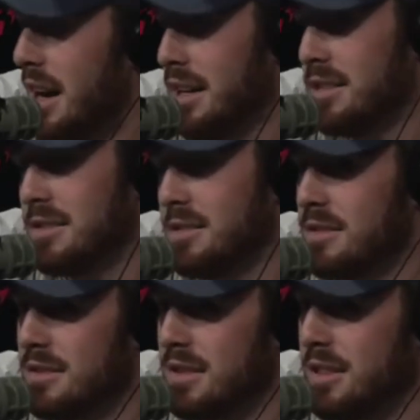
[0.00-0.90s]

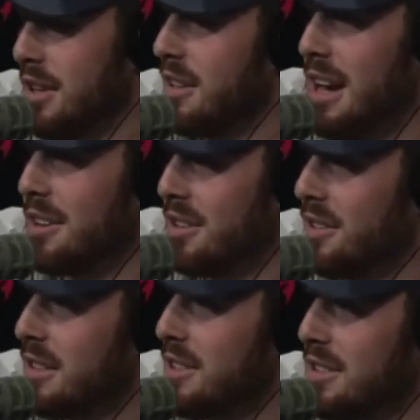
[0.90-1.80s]

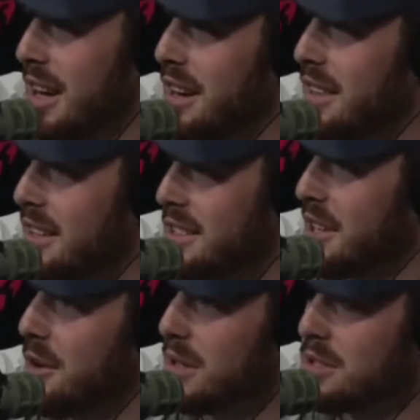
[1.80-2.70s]
There's a lot of things that
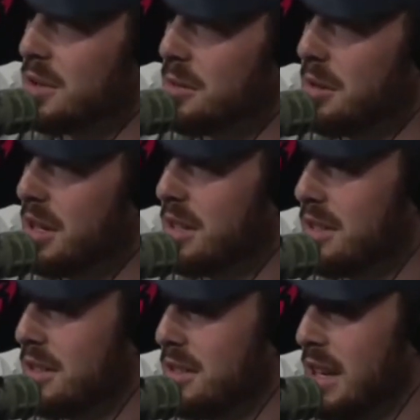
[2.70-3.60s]
go into it, but
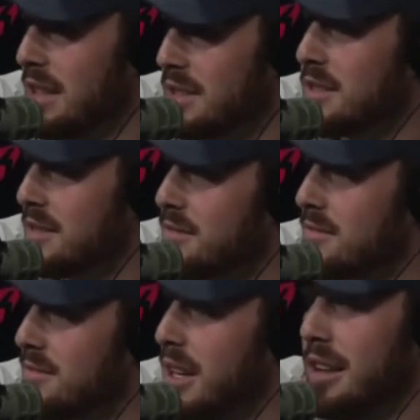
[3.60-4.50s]
those
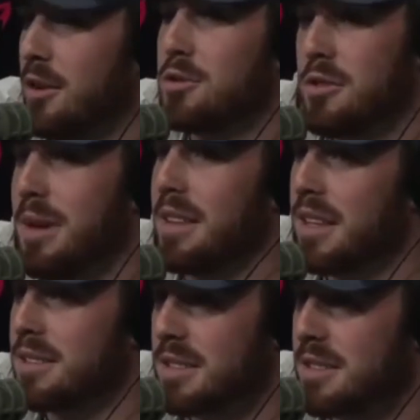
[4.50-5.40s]
are the main
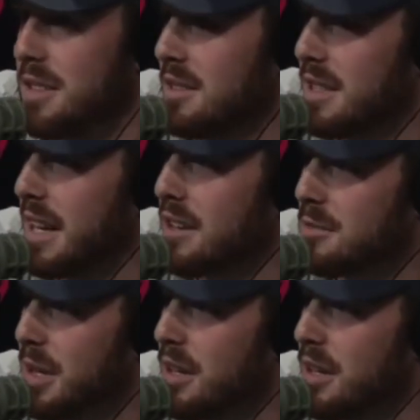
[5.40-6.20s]
things that stick out to me.